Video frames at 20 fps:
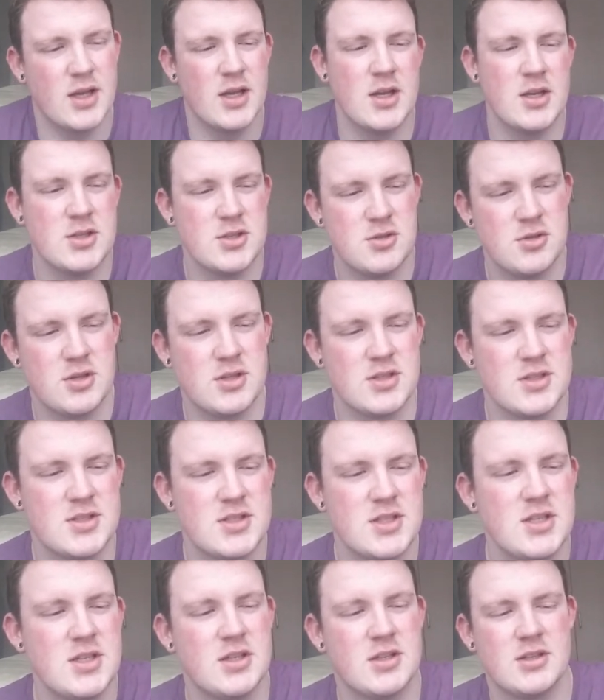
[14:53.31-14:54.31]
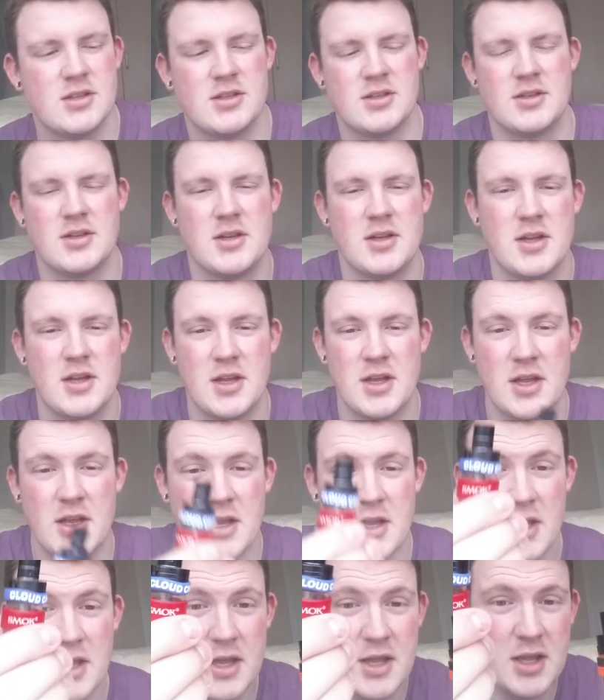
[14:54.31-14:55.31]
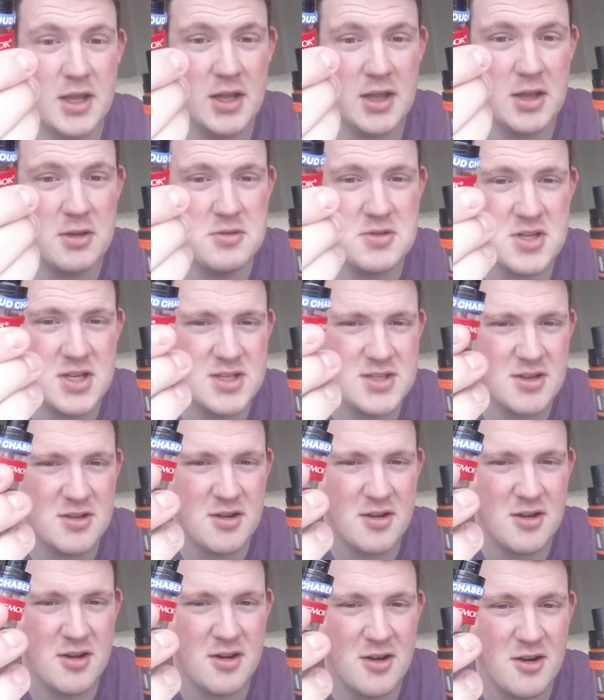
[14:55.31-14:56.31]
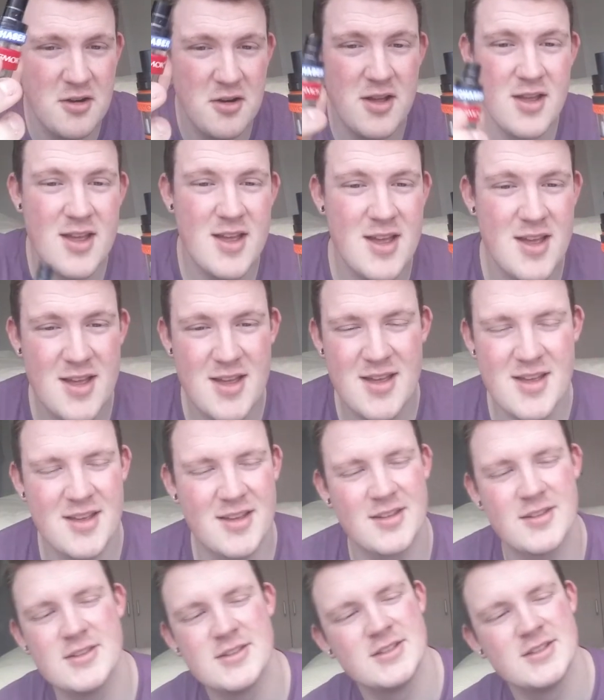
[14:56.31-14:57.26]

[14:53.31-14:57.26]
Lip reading: As you can see, cloud chaser! Hey!